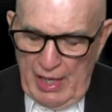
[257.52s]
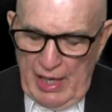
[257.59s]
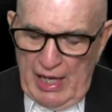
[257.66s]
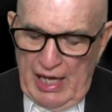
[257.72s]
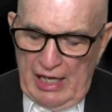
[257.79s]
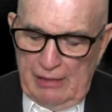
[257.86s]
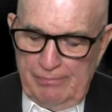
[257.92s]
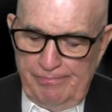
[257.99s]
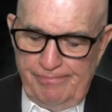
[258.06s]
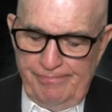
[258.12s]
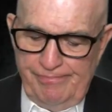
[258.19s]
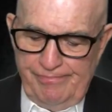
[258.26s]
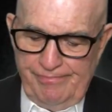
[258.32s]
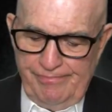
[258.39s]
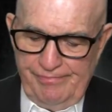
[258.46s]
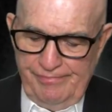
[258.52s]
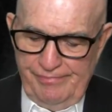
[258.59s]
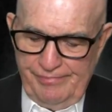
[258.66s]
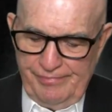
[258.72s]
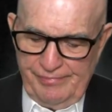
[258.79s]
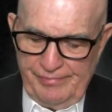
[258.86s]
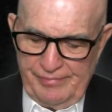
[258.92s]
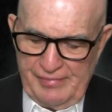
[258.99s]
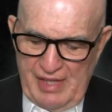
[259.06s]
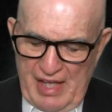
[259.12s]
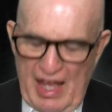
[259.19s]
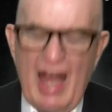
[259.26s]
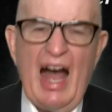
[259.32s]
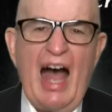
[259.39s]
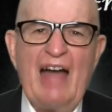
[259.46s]

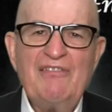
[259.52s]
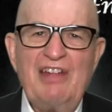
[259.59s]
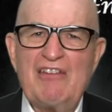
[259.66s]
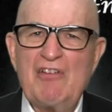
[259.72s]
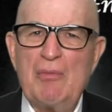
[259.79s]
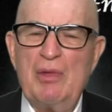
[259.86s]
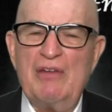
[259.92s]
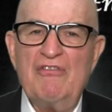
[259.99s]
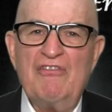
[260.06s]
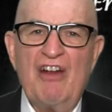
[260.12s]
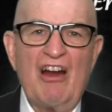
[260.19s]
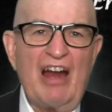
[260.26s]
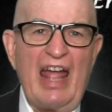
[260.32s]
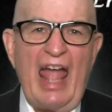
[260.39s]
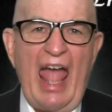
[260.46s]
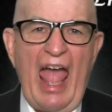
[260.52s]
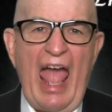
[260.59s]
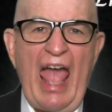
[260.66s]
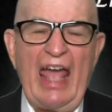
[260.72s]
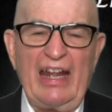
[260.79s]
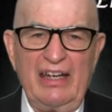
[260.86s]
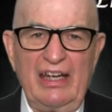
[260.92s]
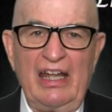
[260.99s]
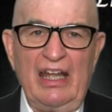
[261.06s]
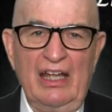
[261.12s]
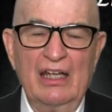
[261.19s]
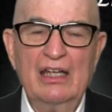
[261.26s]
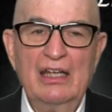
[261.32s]
I've never been very handy.